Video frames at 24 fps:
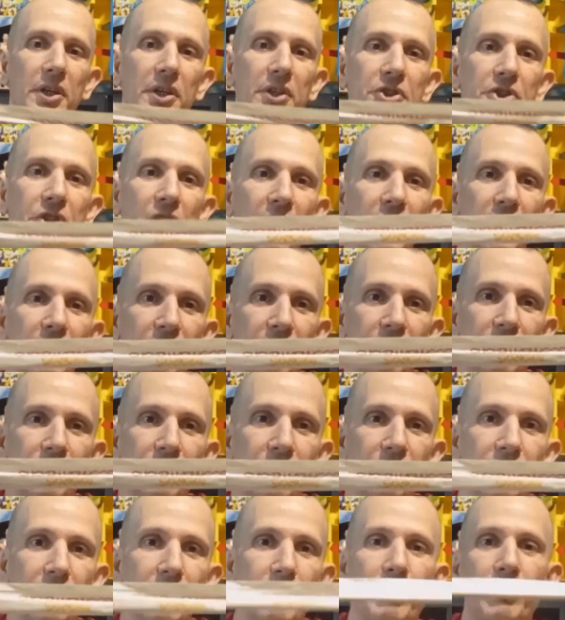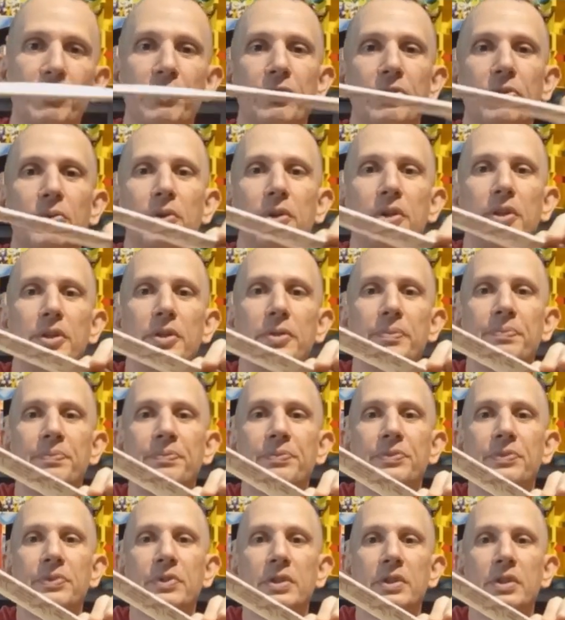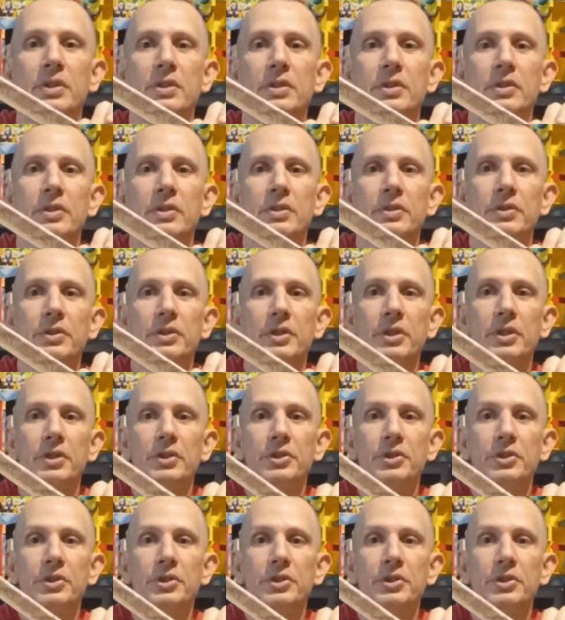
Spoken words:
Chinese theme. So I don't